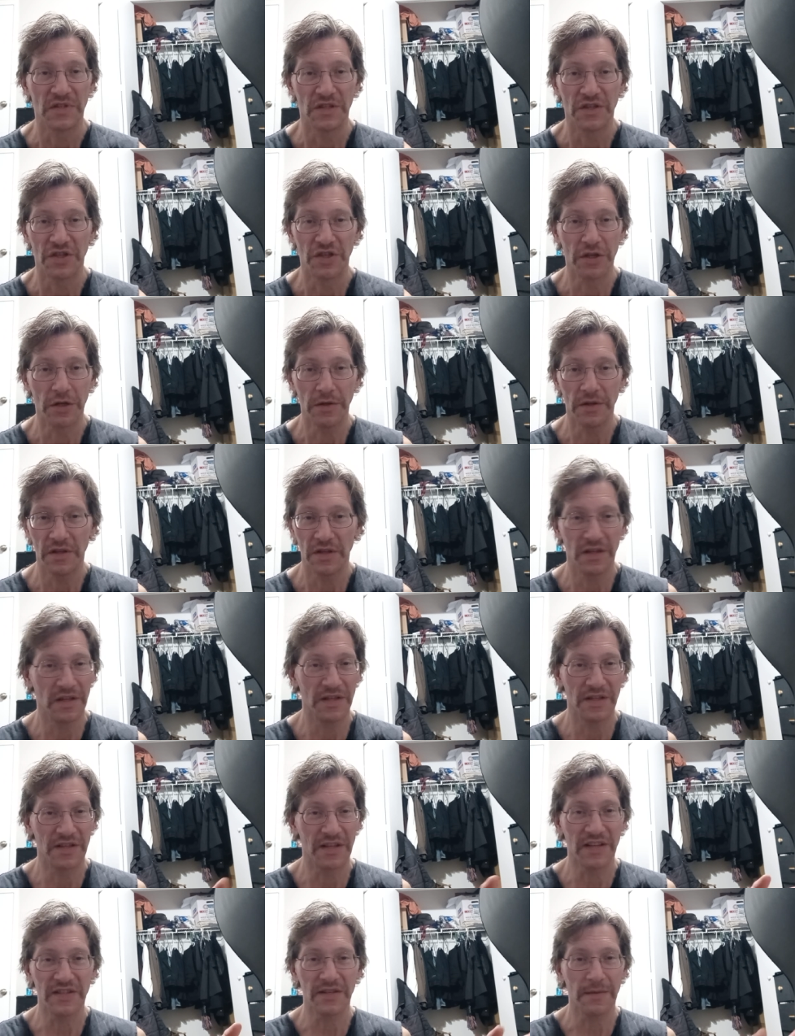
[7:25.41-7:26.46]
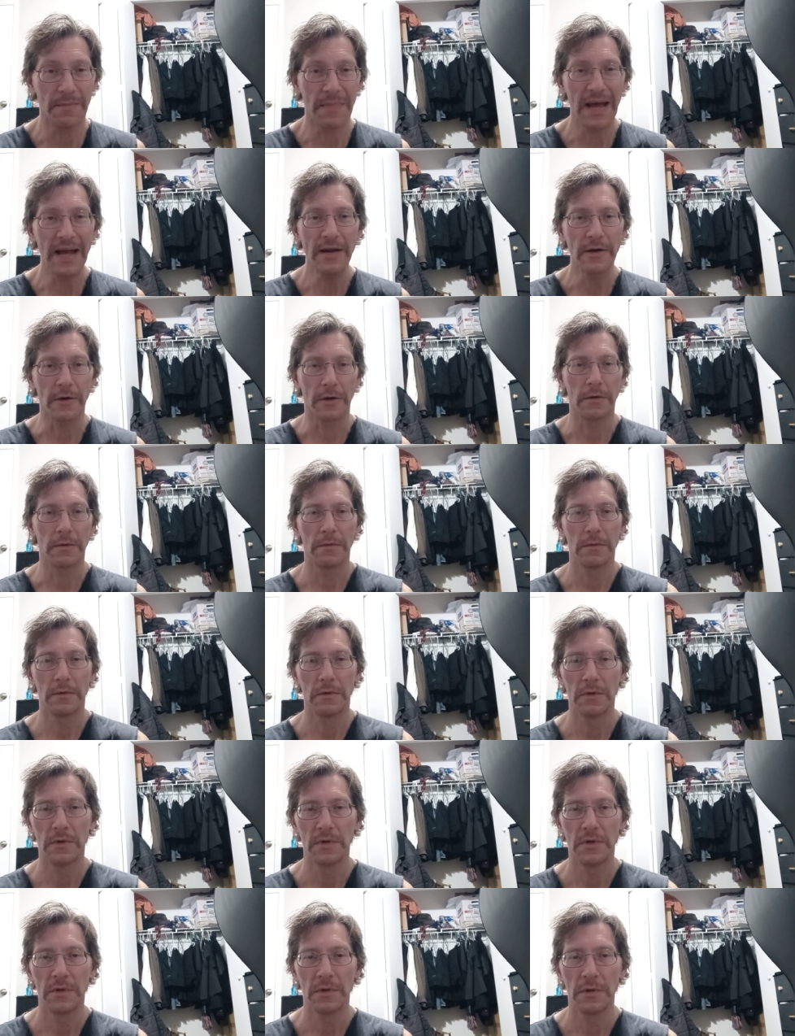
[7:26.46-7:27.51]
should doesn't matter.
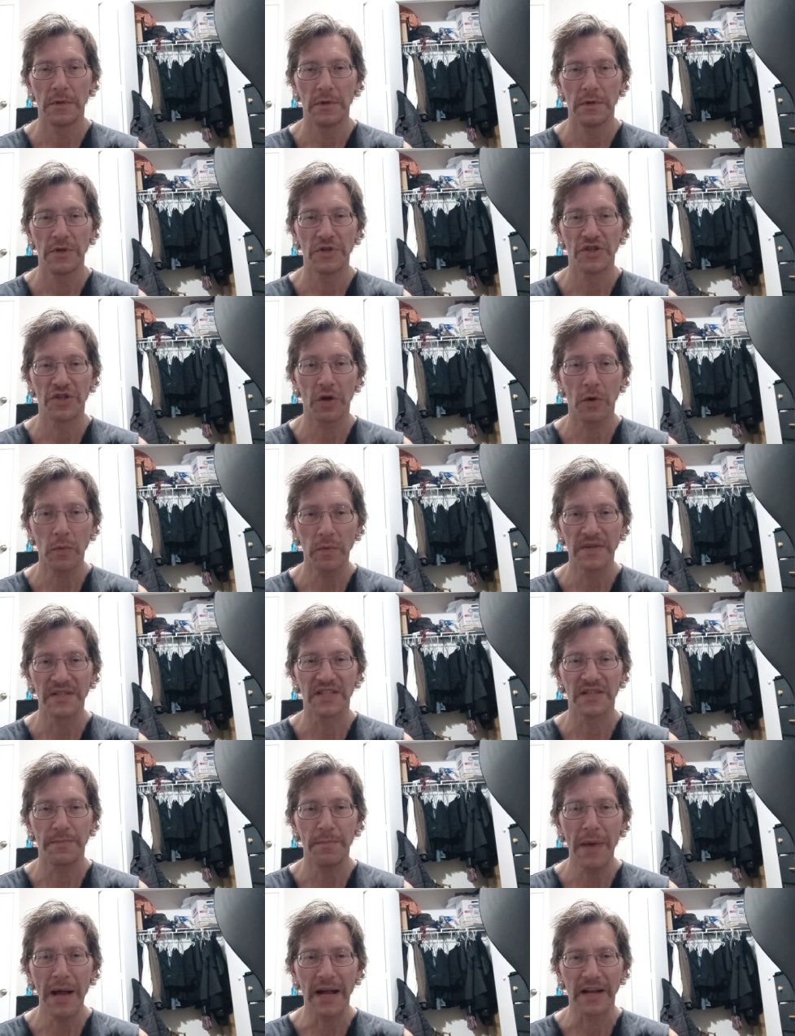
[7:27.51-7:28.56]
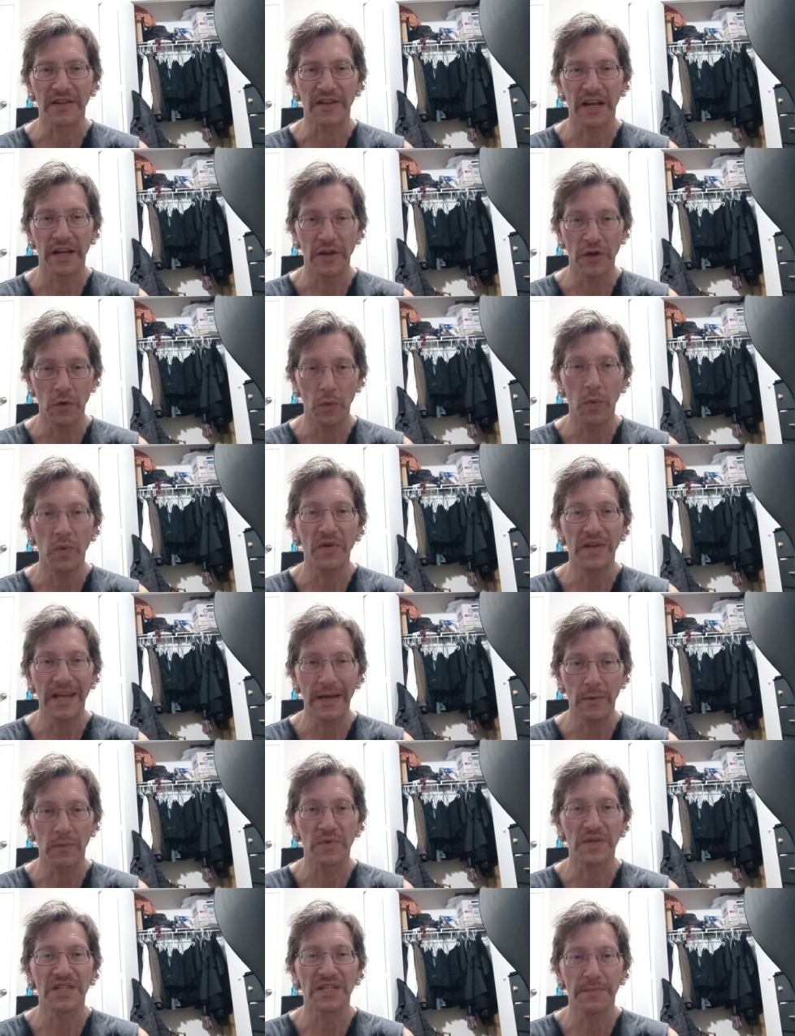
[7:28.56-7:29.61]
Show respect and you will
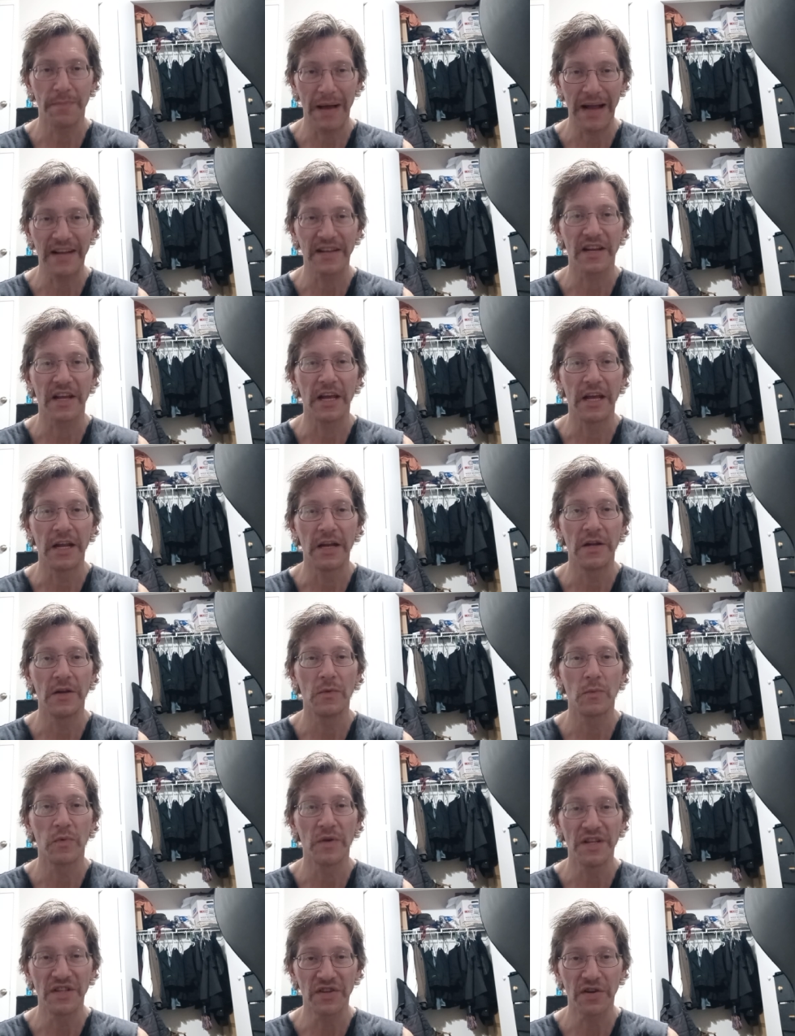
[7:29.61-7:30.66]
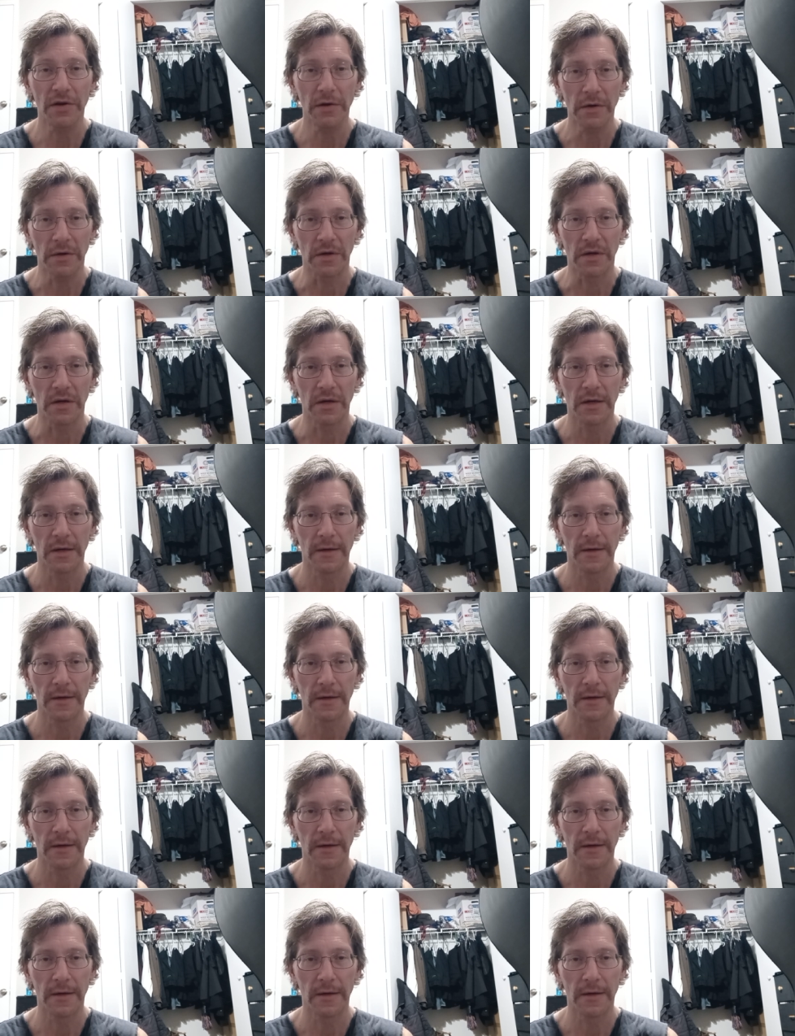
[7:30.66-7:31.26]
get respect in return.